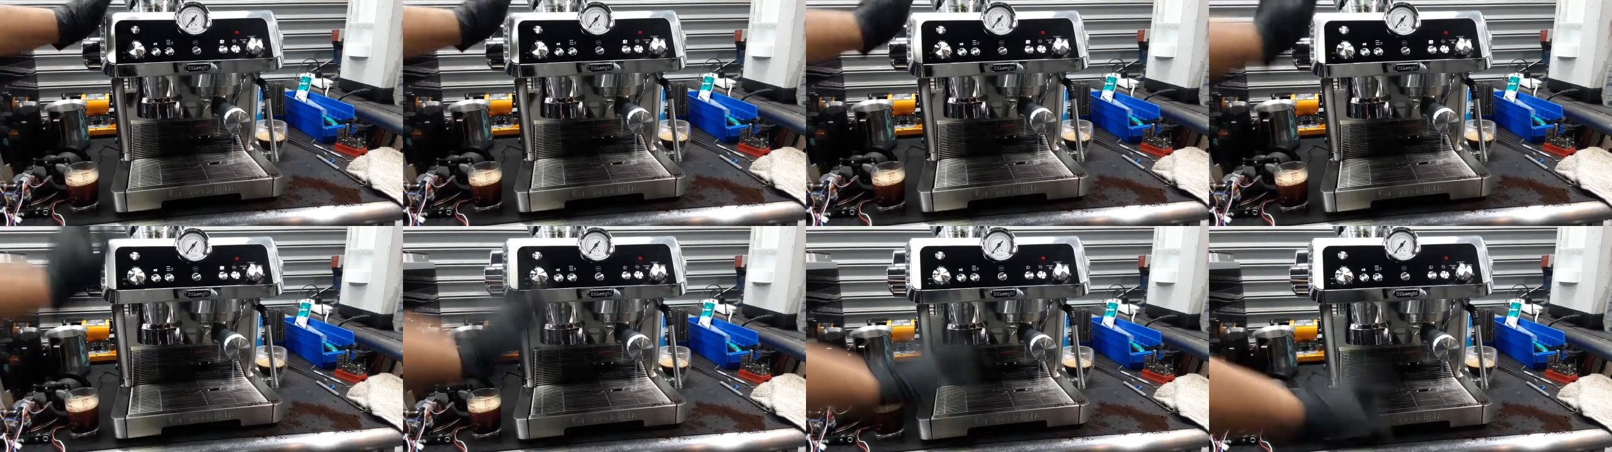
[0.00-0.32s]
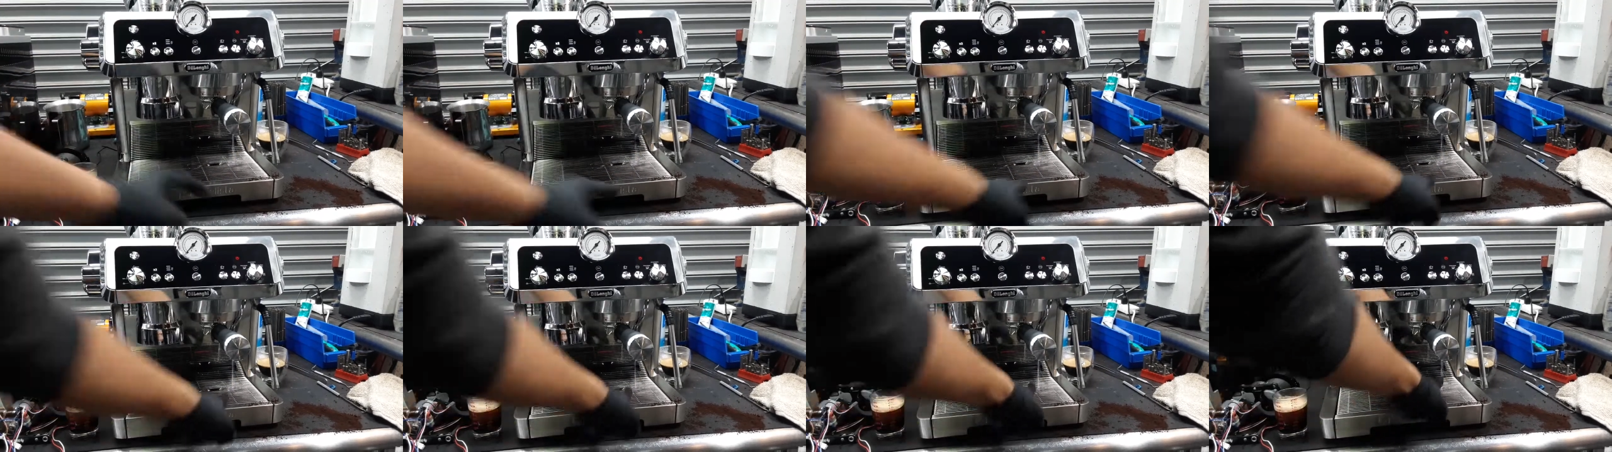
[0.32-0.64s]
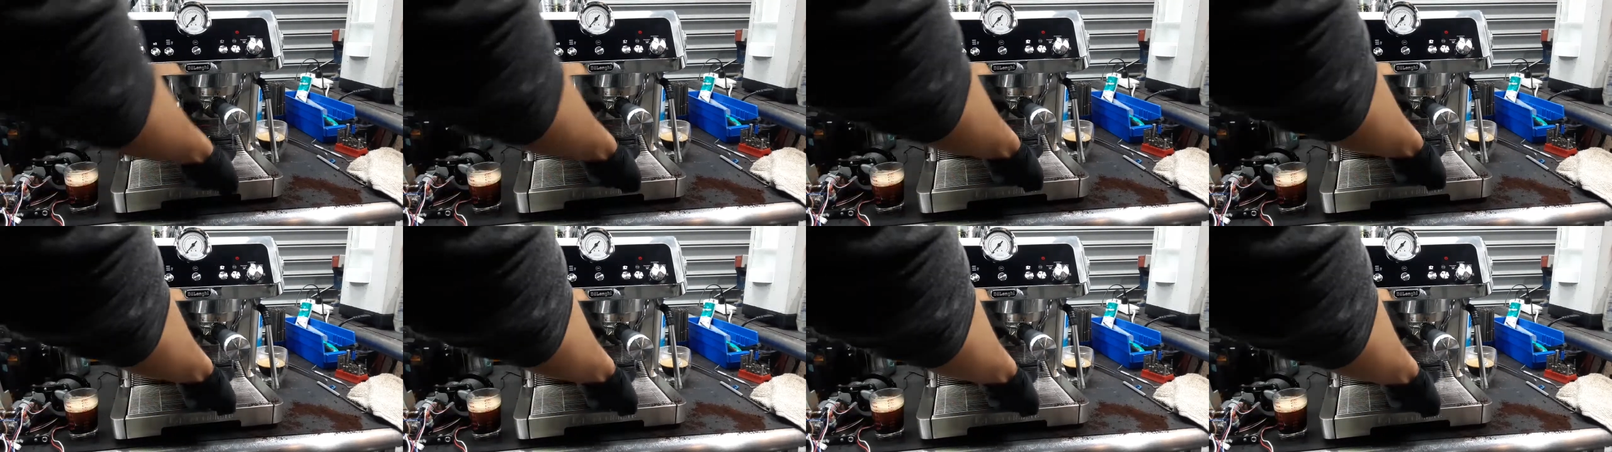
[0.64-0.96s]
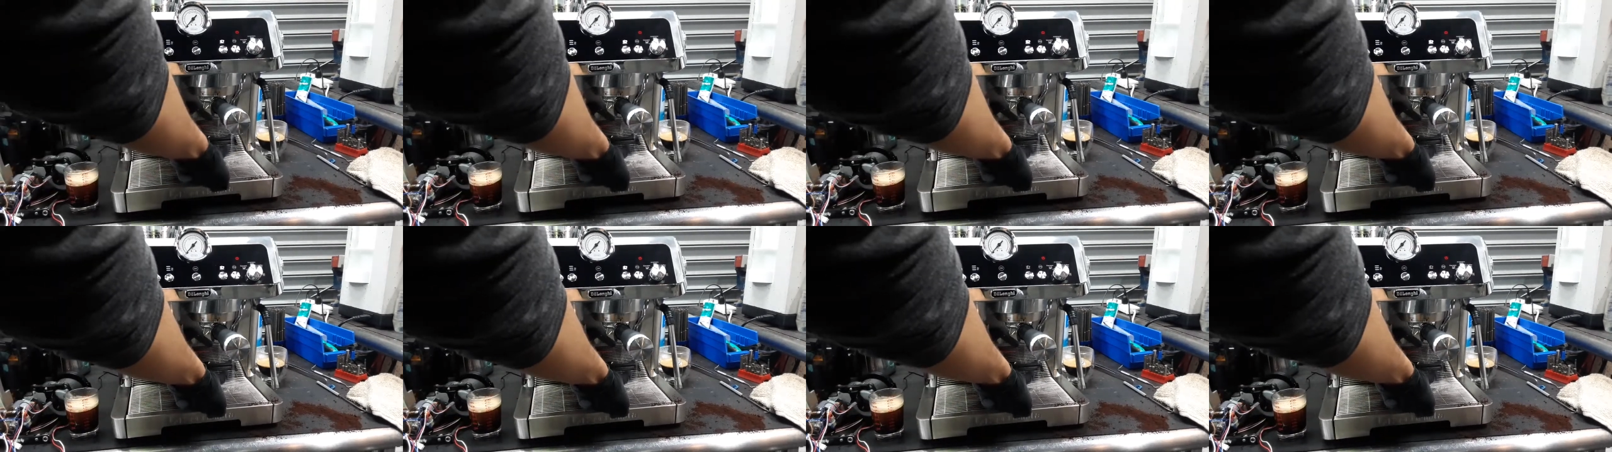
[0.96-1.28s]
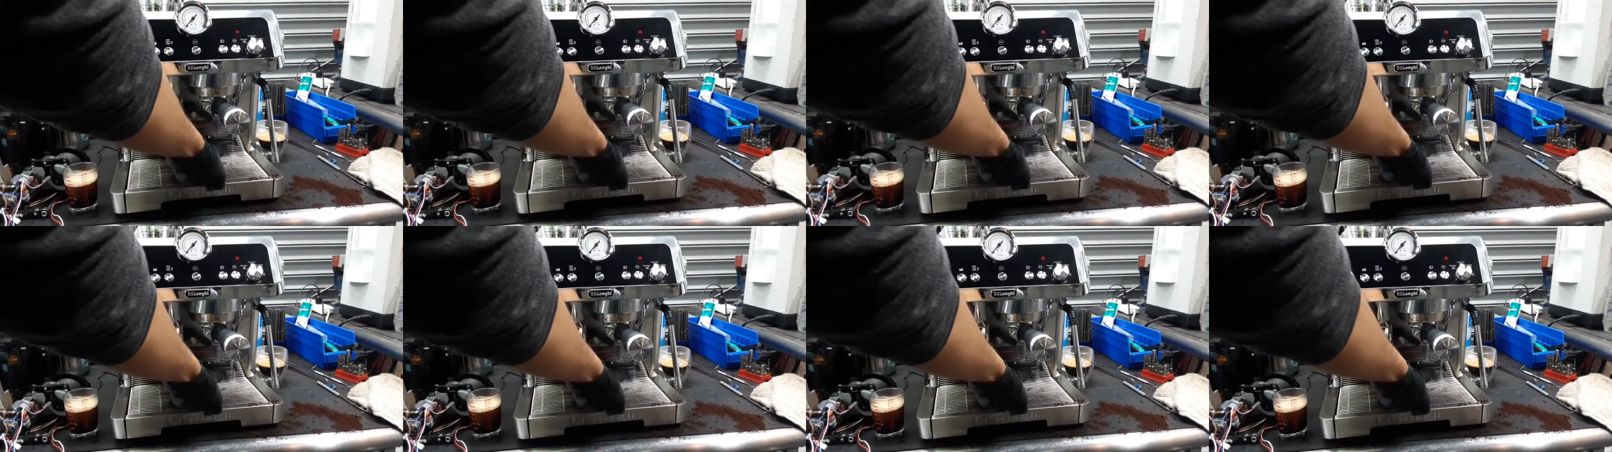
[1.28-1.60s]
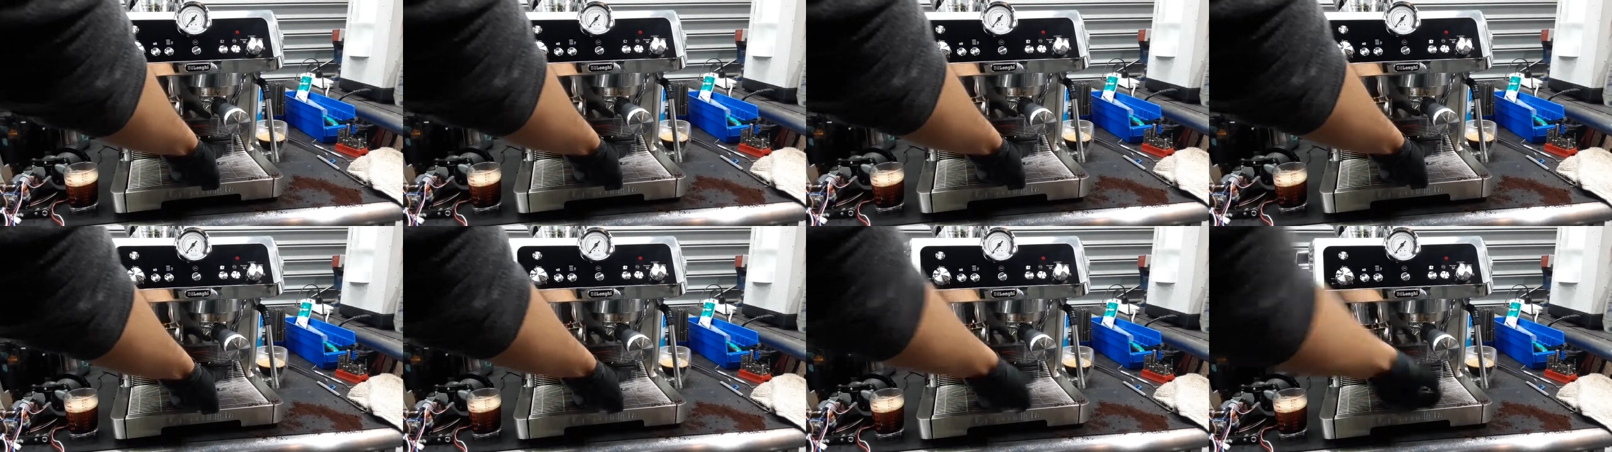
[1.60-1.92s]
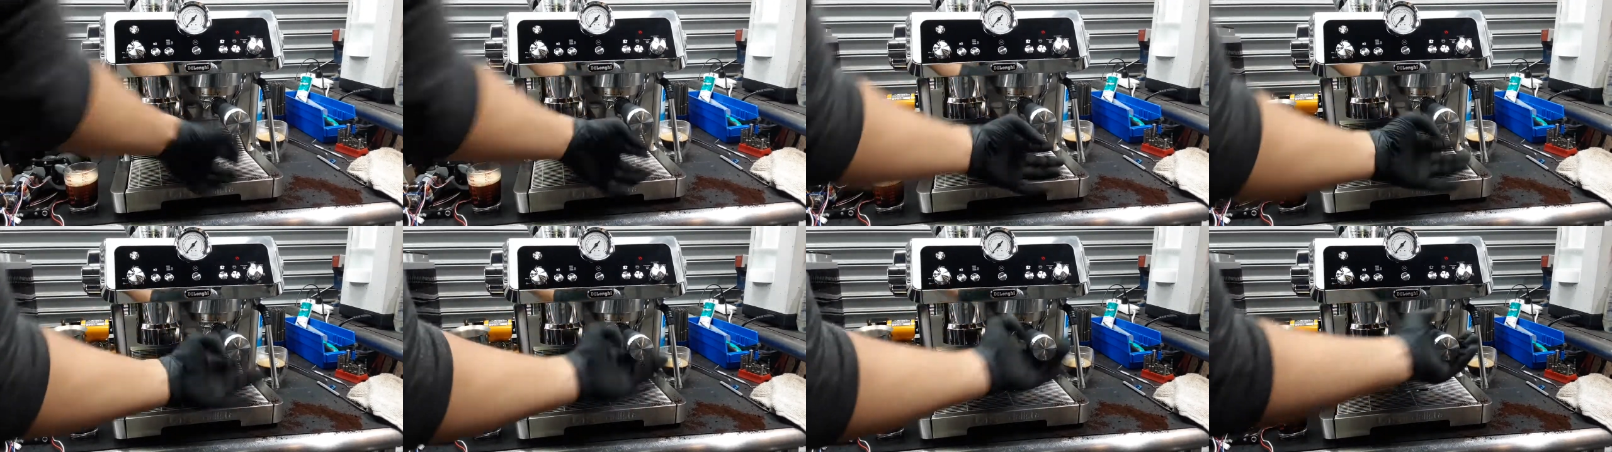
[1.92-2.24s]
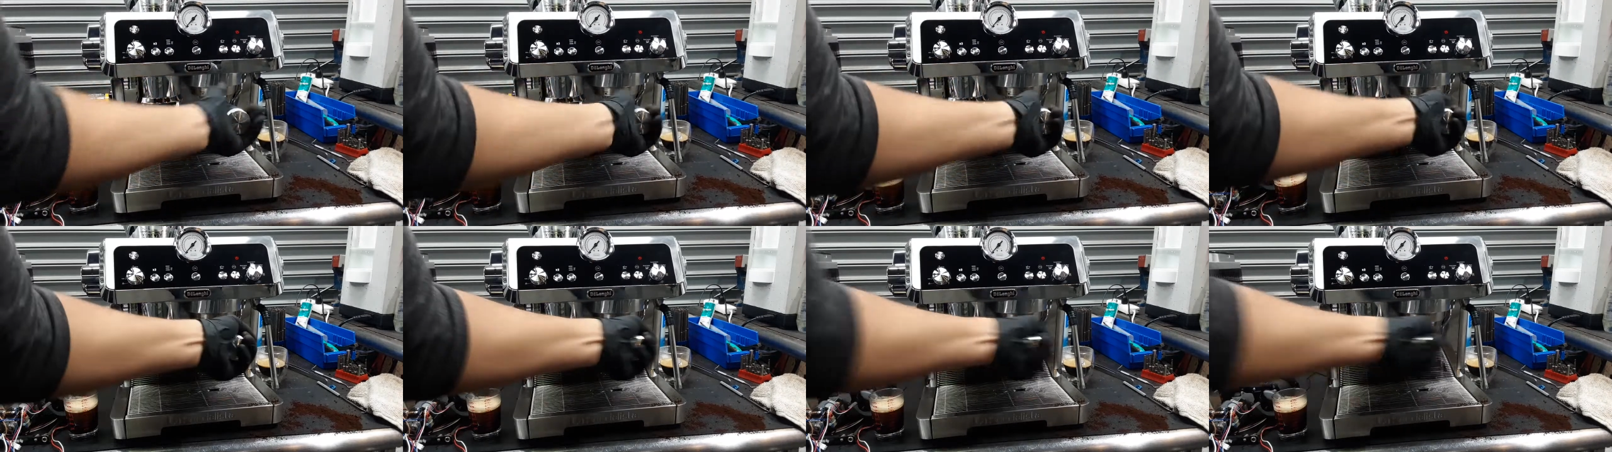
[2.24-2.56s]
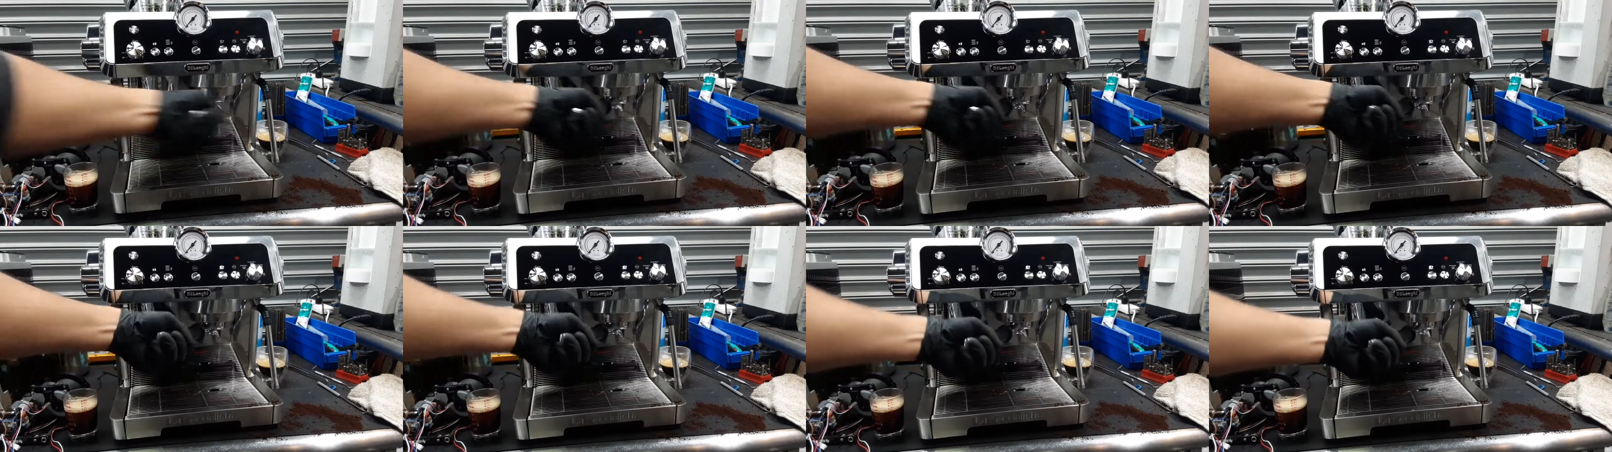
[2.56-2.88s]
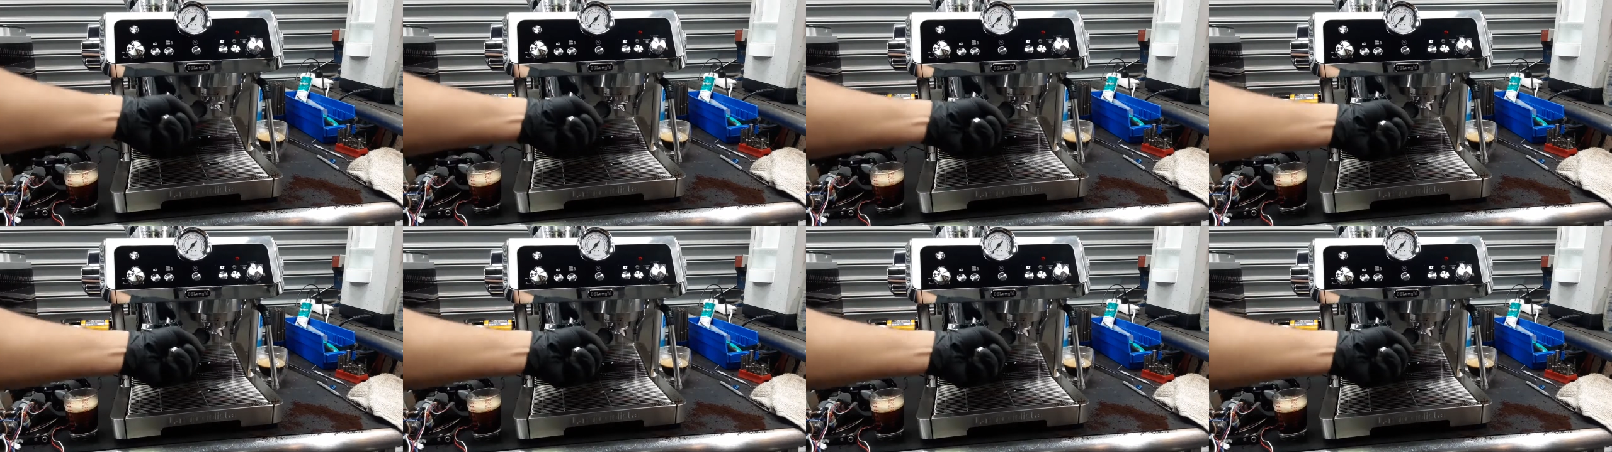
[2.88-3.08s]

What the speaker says: Nobody's mouth can be seen.